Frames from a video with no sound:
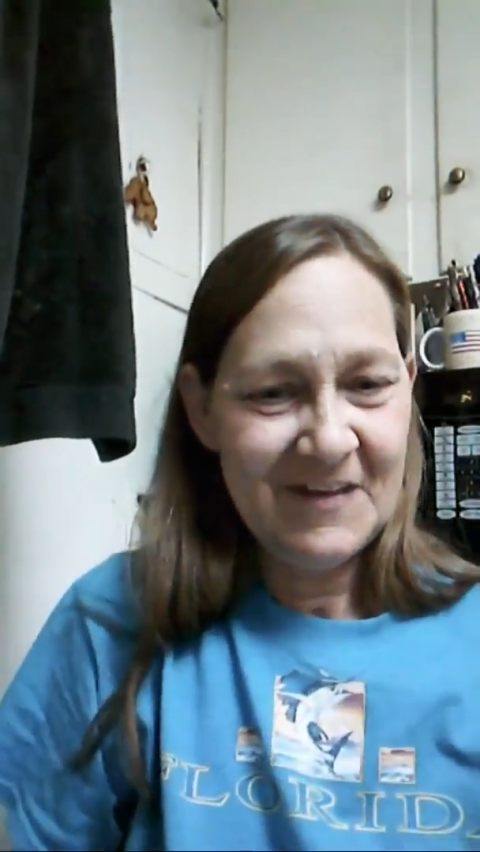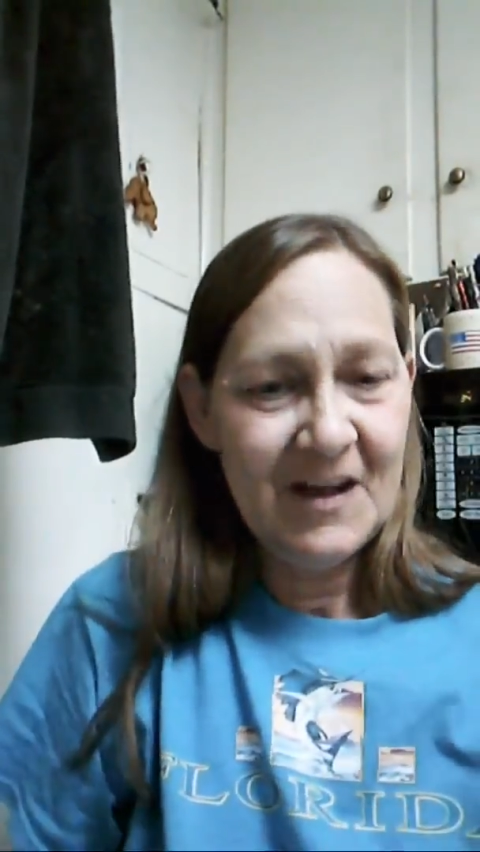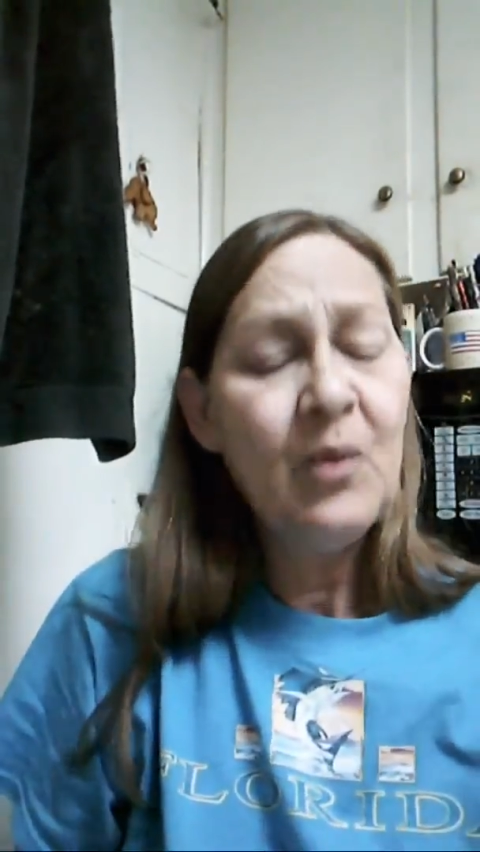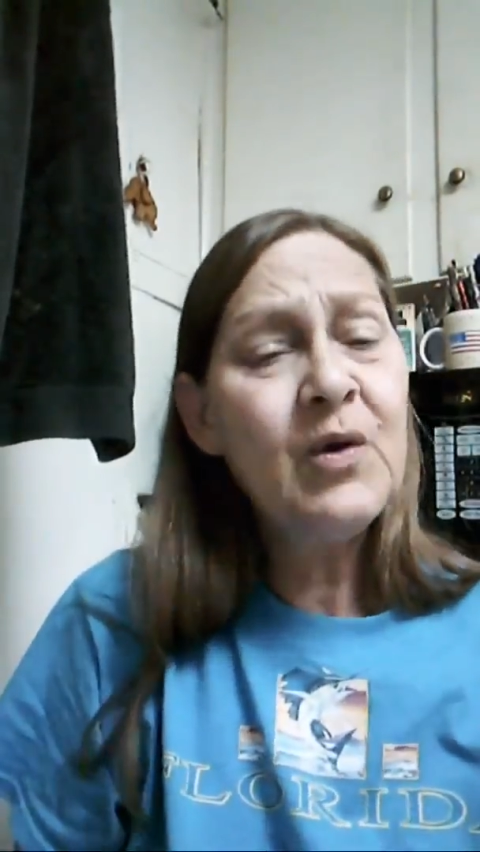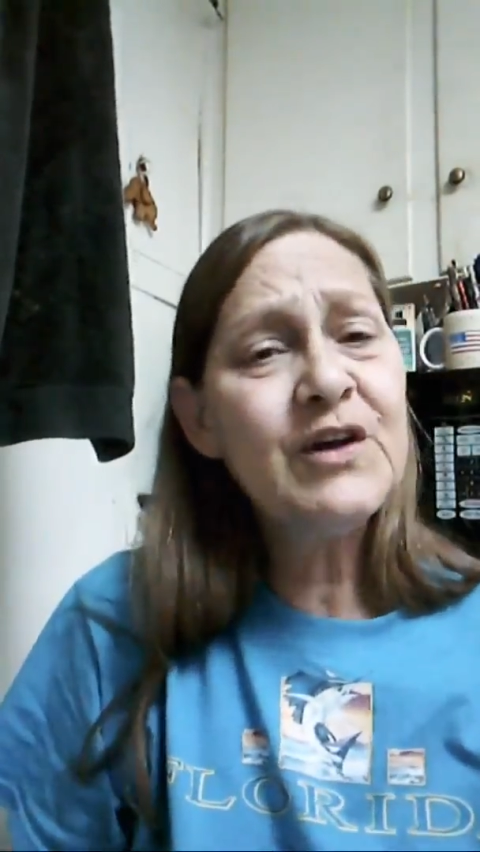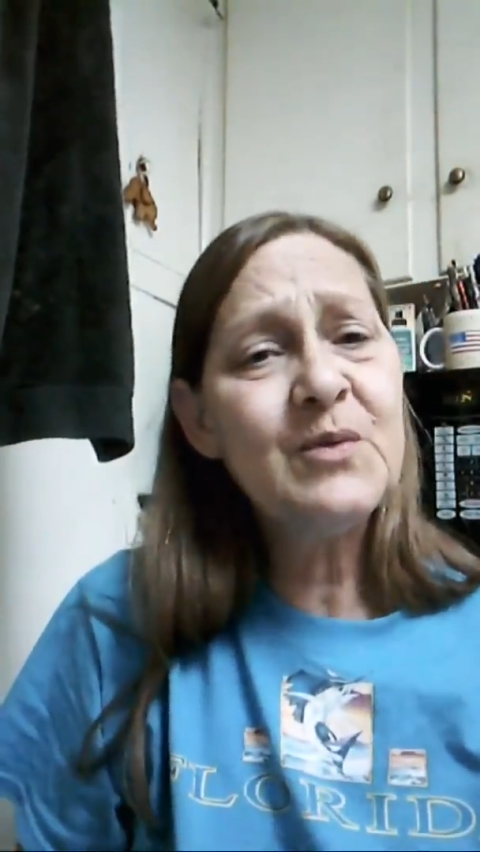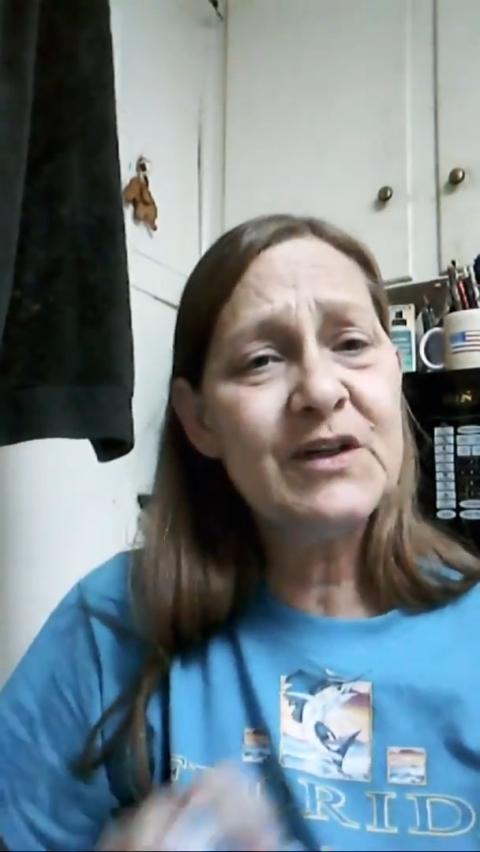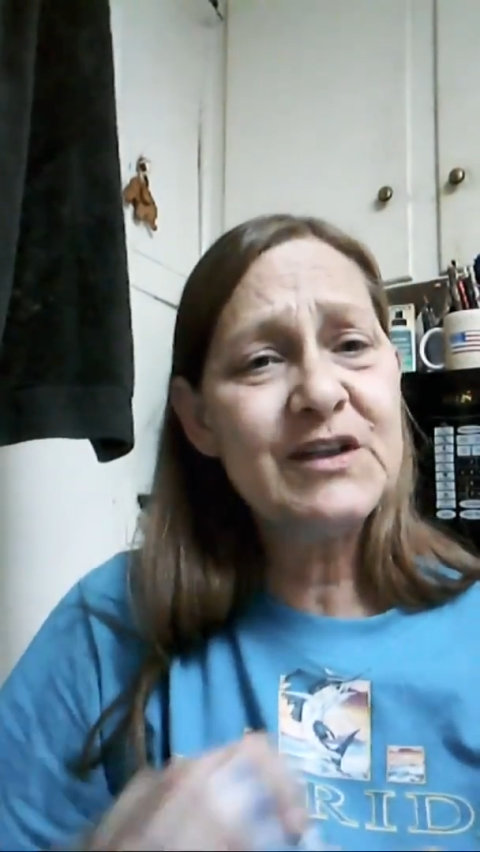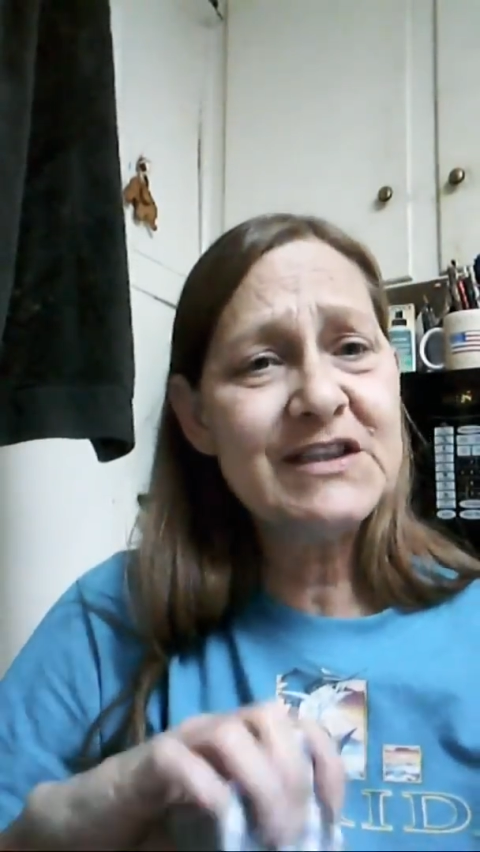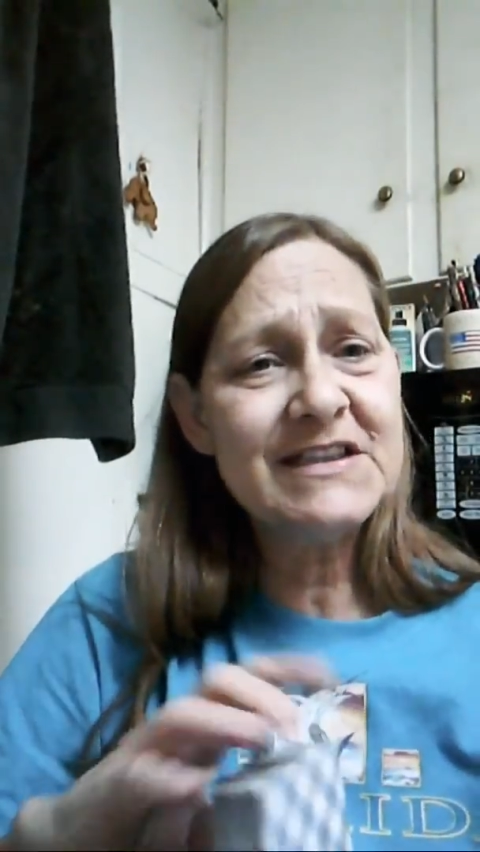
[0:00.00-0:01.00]
are you
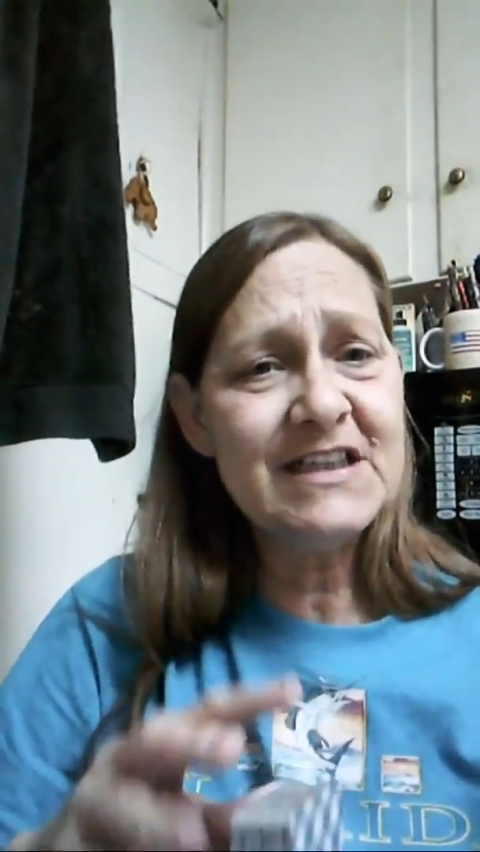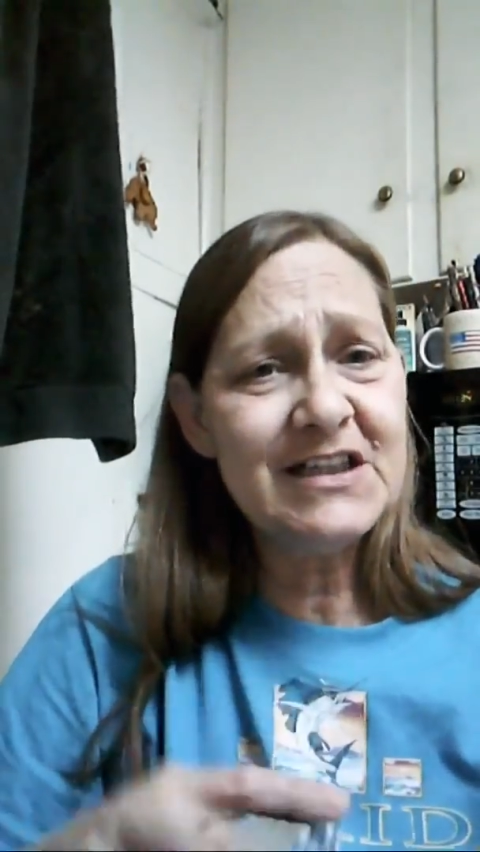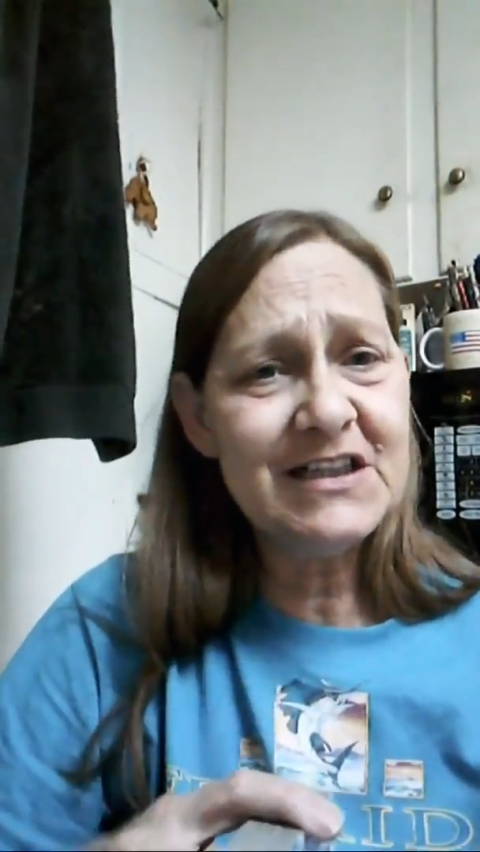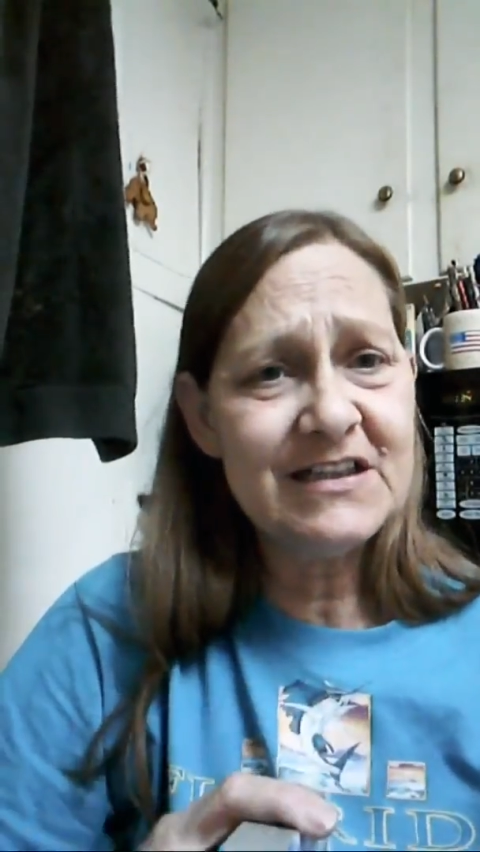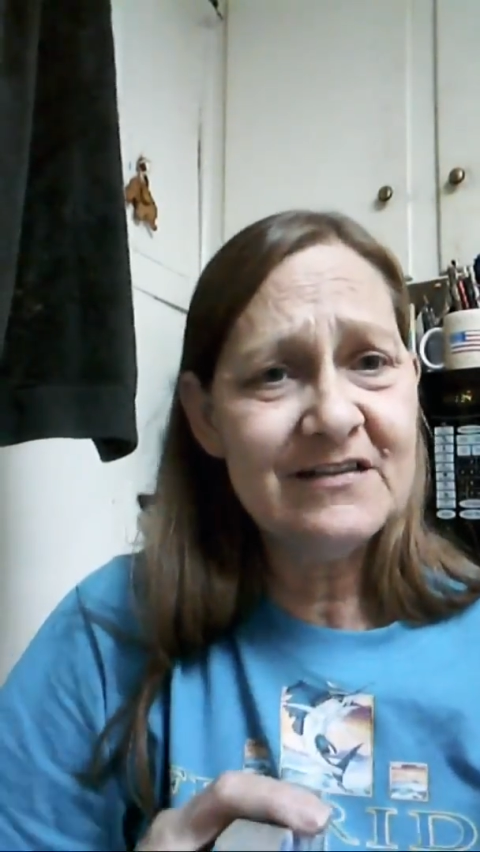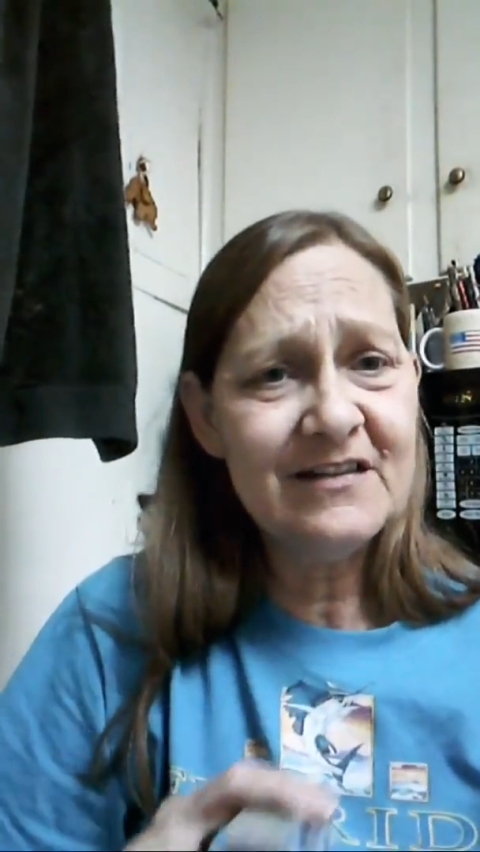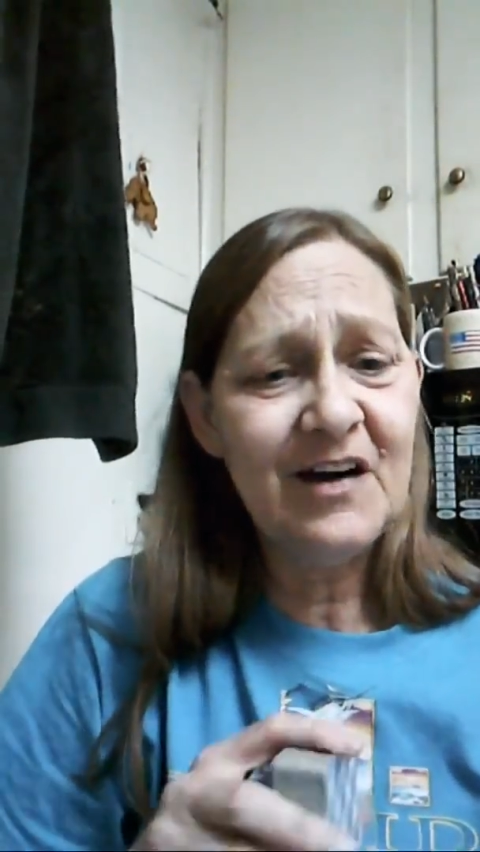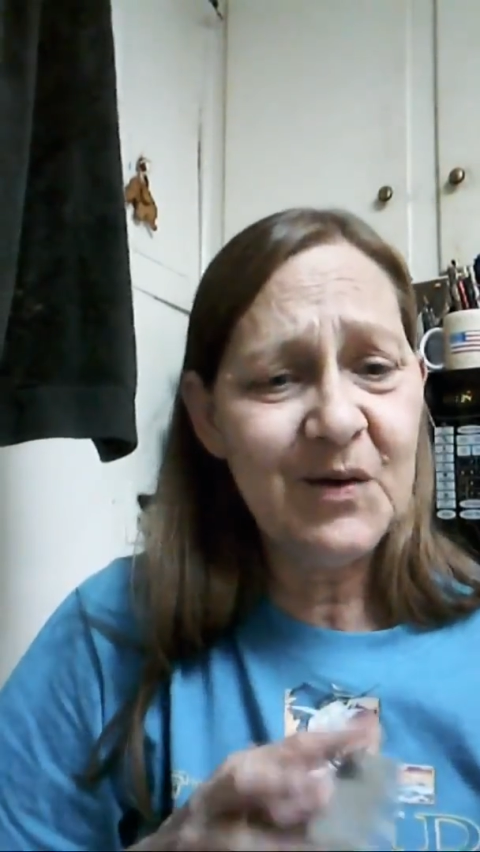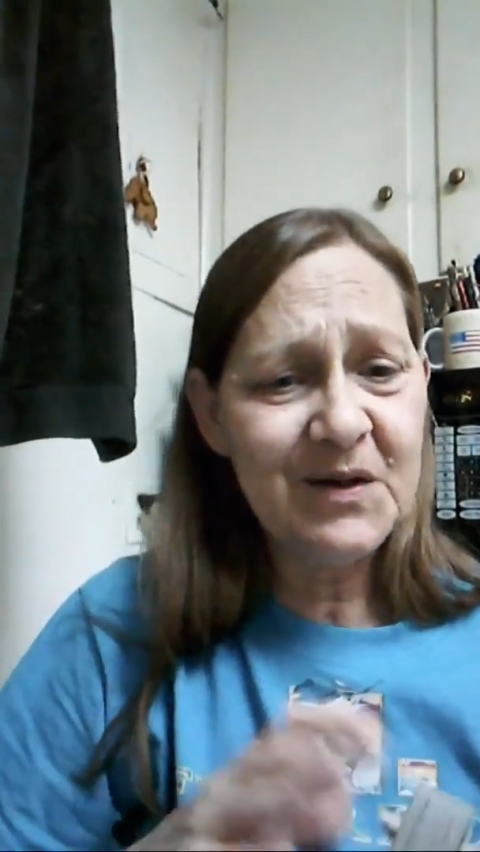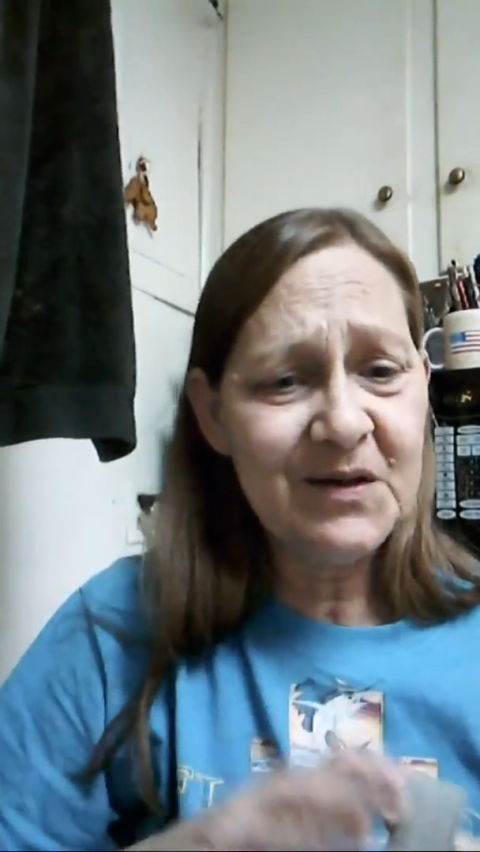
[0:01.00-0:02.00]
wanting to study,
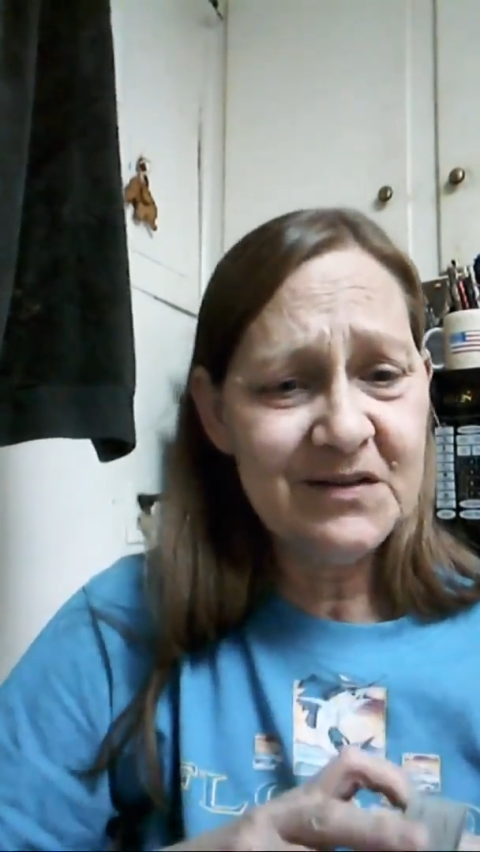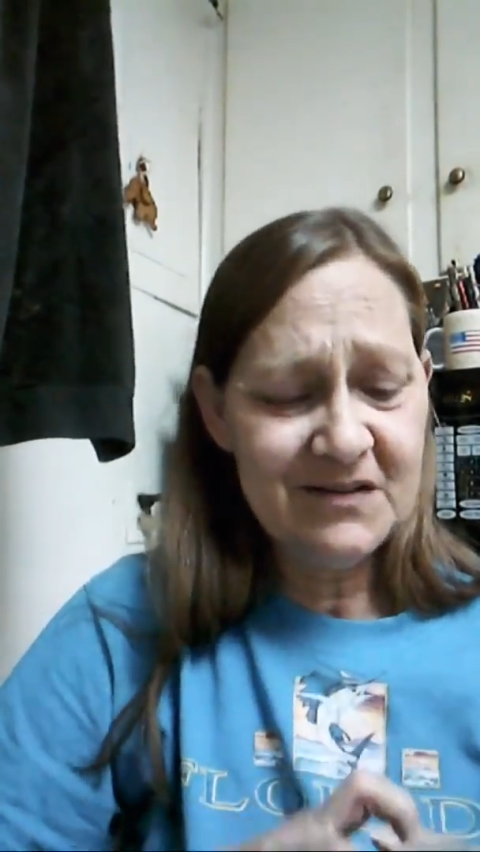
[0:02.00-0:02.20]
Oda?